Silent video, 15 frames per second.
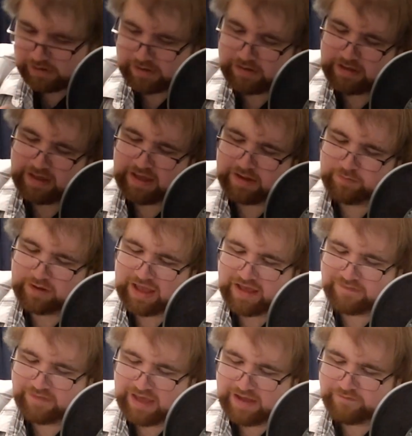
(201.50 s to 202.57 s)
And we
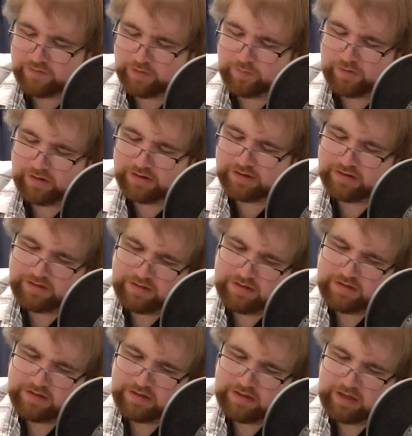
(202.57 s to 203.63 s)
have everyone
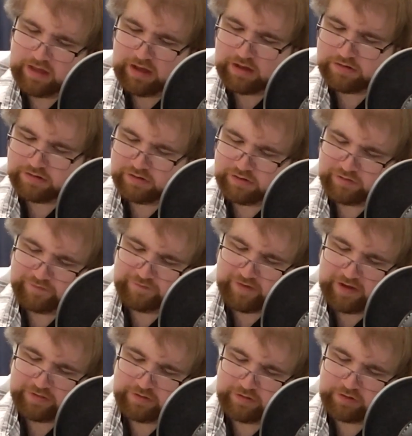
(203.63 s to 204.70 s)
under
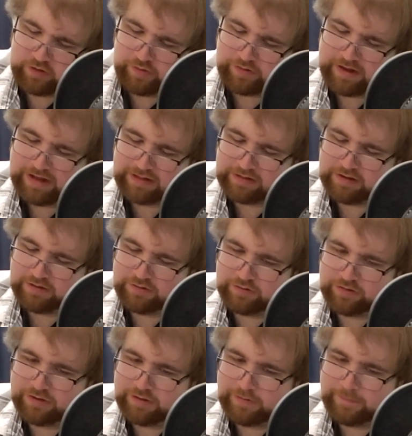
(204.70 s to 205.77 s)
Father Cornello